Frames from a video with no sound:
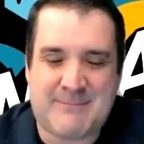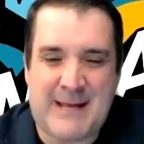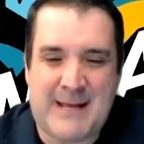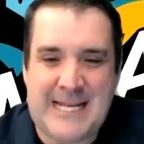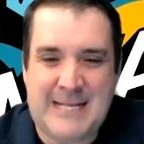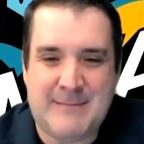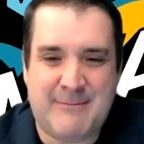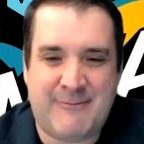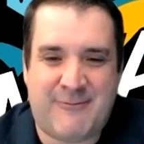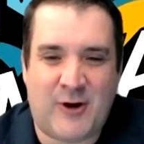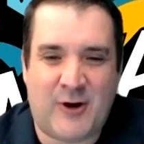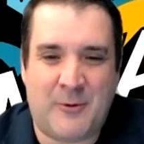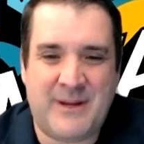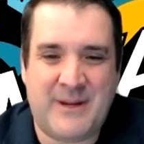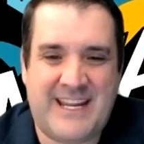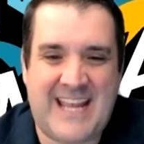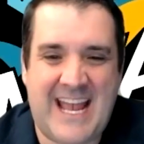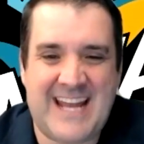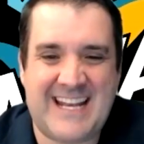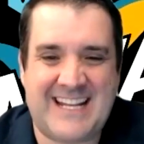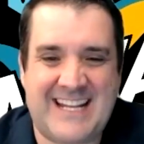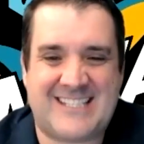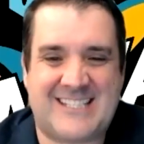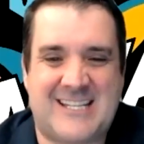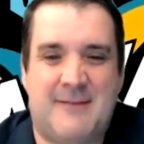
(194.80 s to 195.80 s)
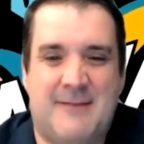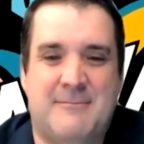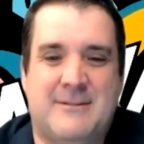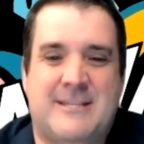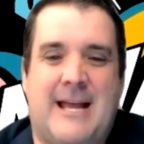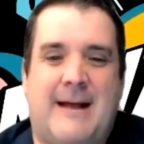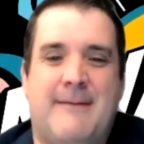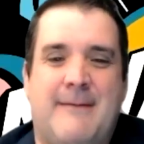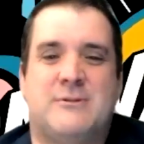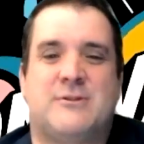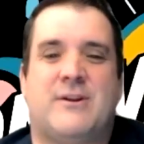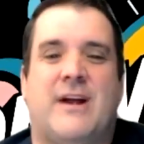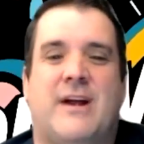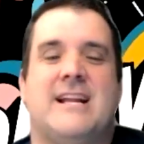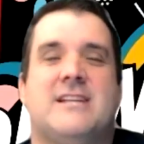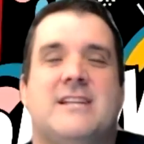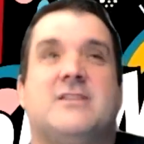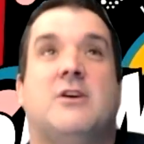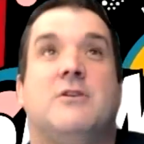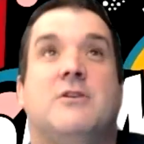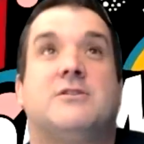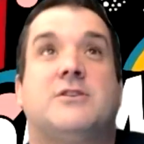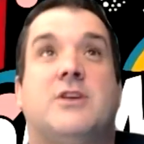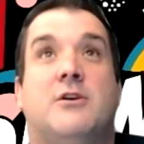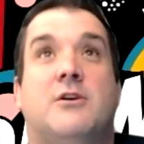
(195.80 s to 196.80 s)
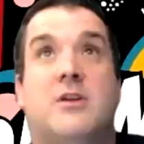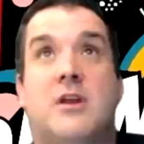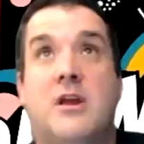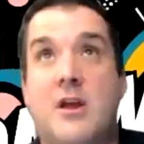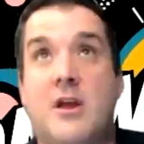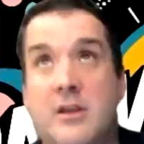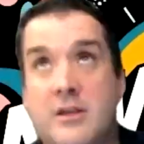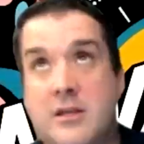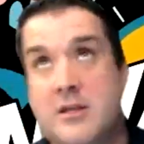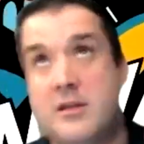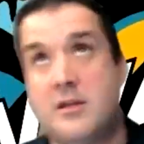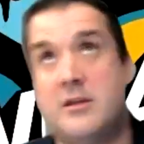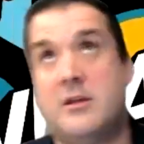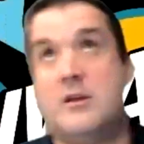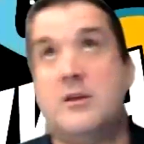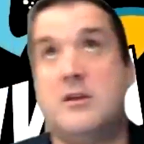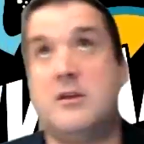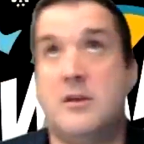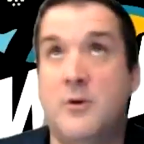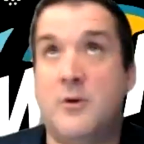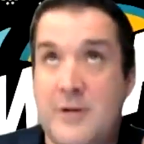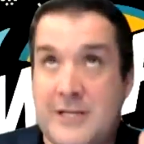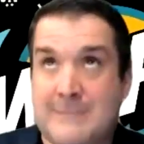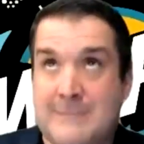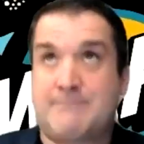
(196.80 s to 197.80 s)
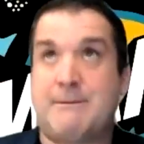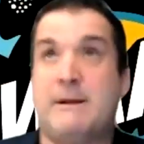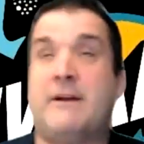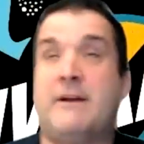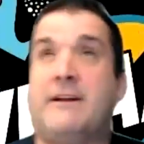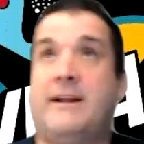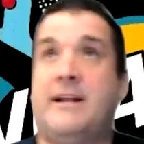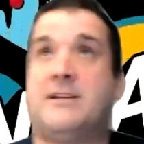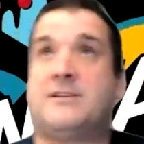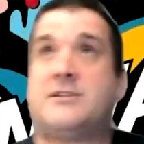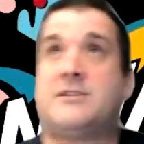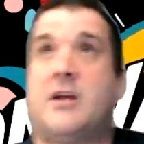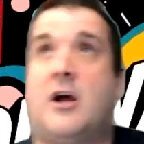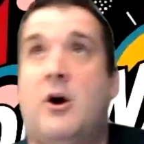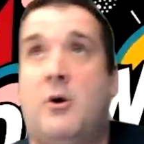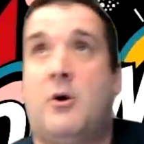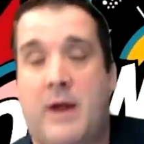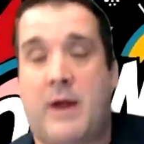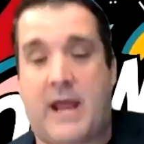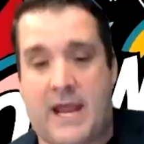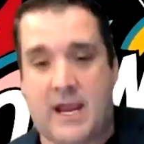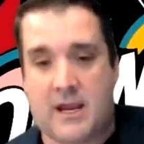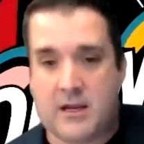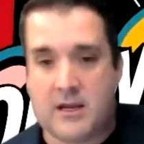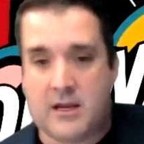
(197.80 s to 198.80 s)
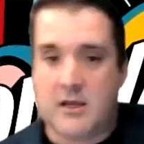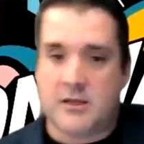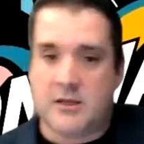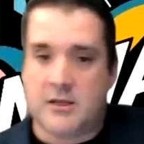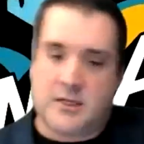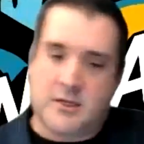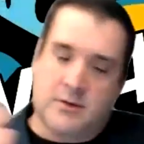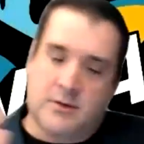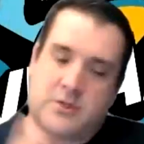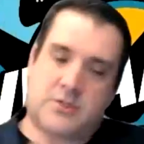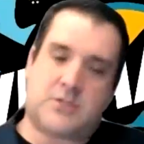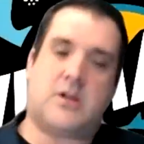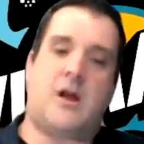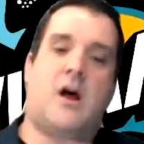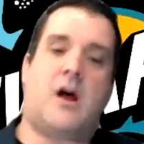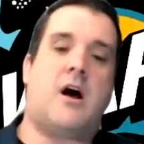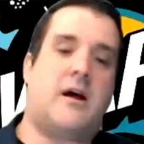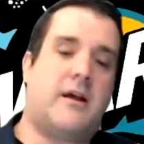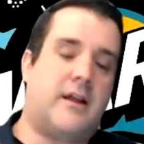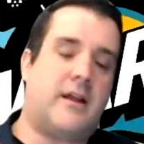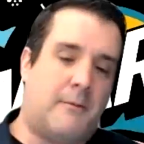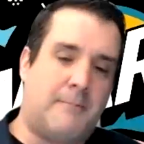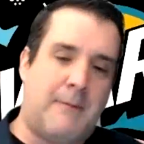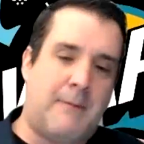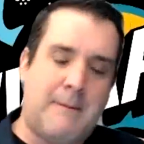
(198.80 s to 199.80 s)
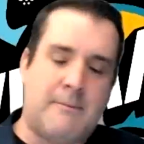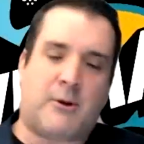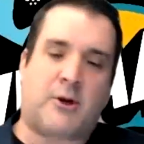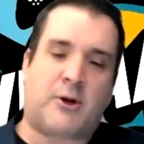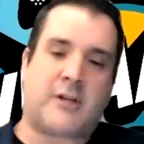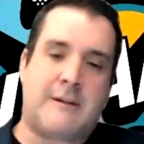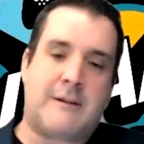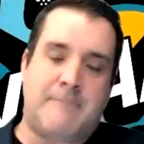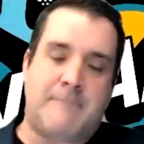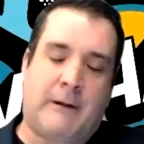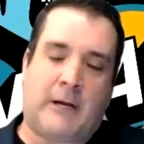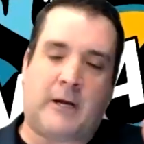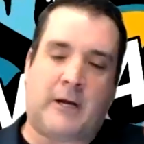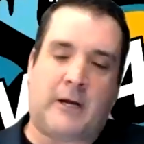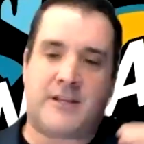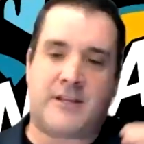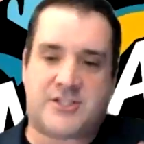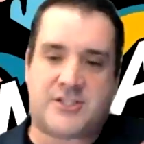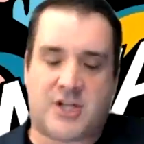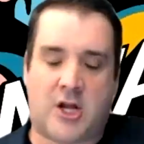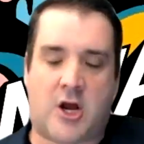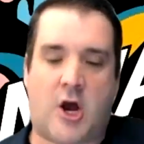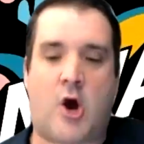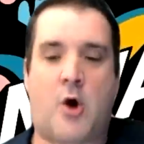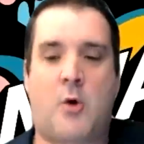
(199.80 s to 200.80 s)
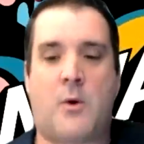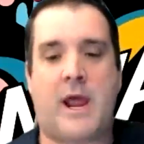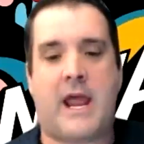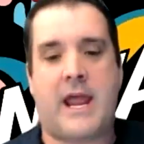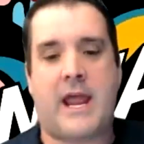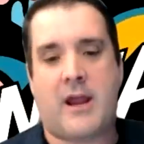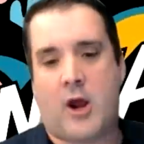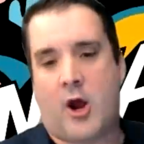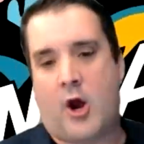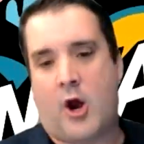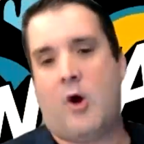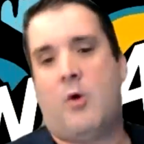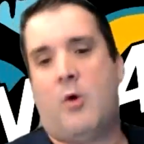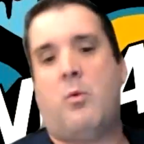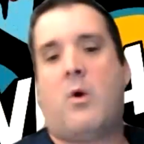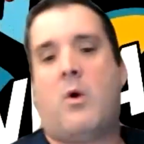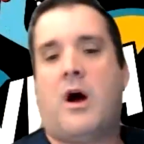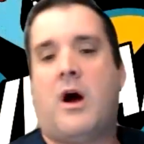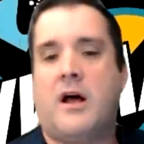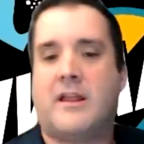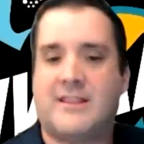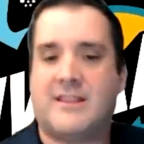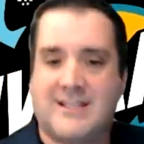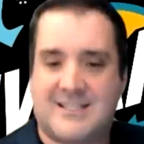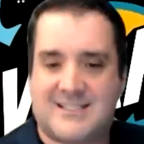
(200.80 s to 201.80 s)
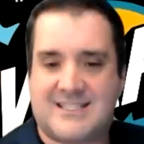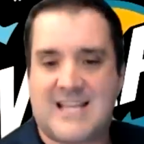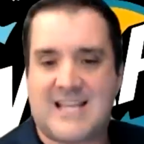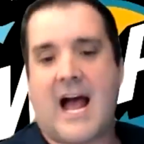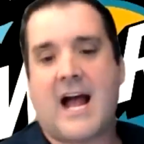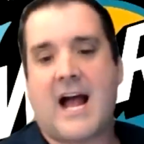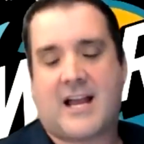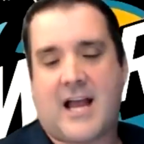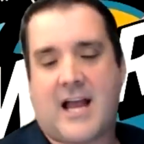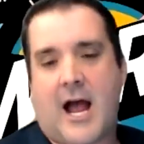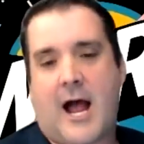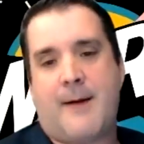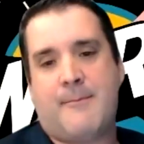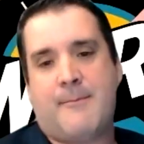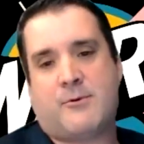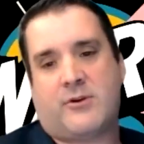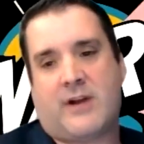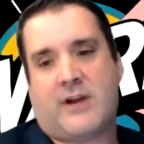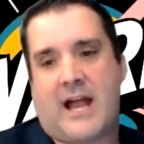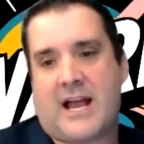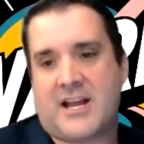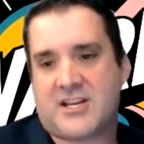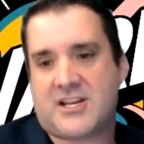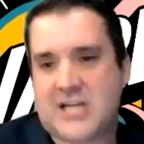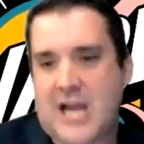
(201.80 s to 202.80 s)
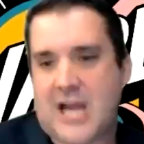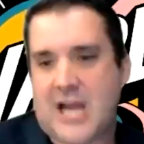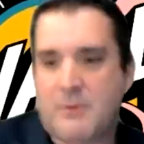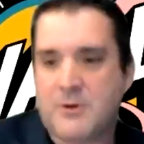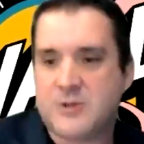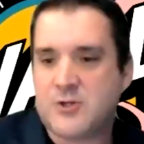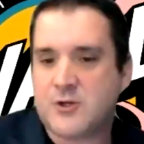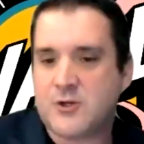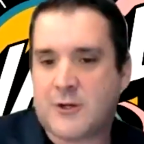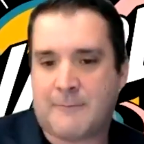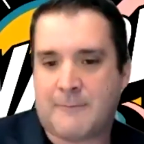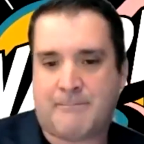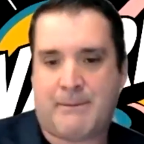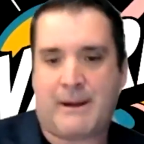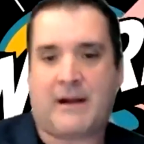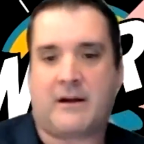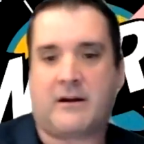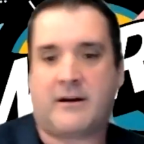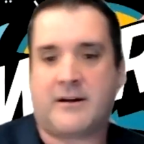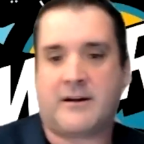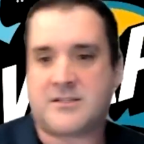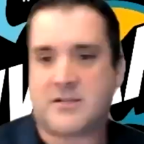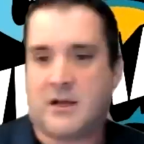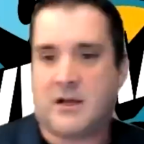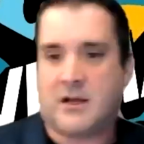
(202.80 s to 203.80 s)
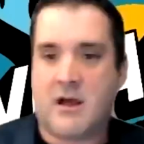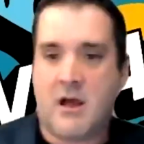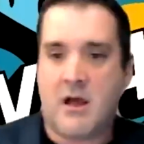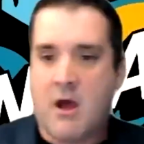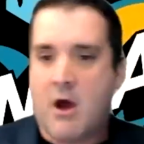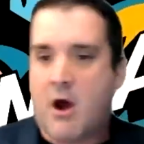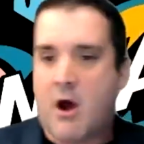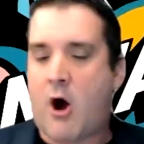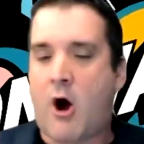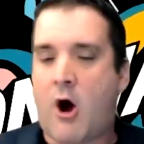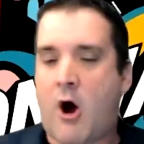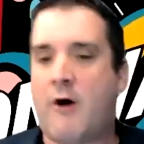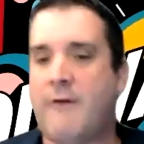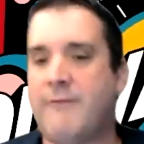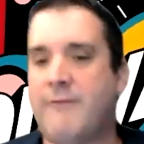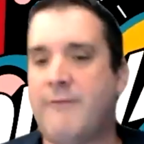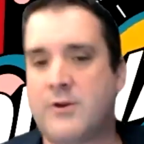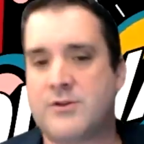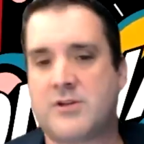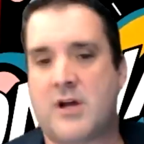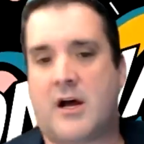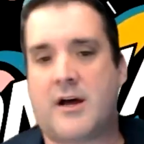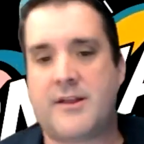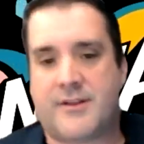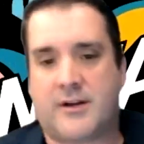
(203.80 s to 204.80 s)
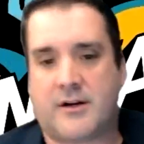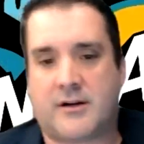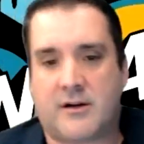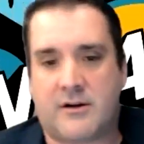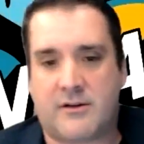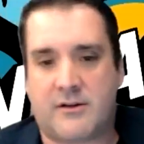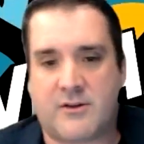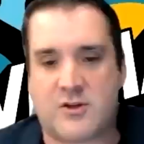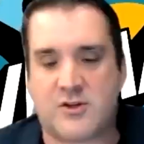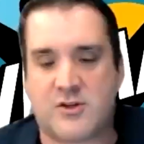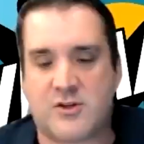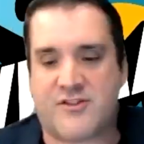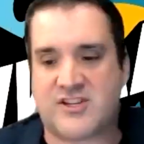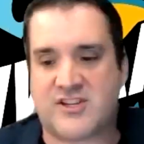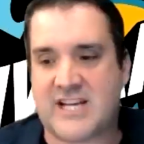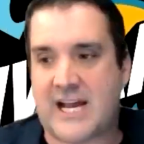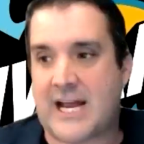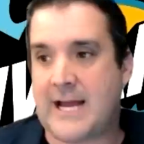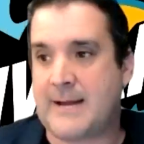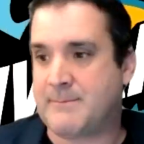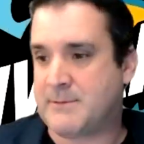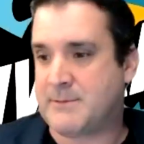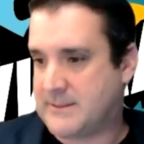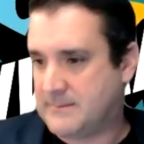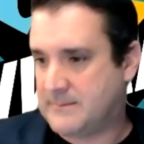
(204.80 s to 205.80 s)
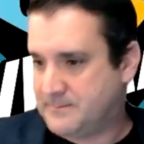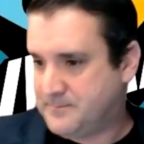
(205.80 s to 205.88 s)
it before we get it sometimes, right? So, so you, you experienced 08 you saw, you know, people are comparing this to 08, 01, the dot com crash. How would you compare it to all those other those other times?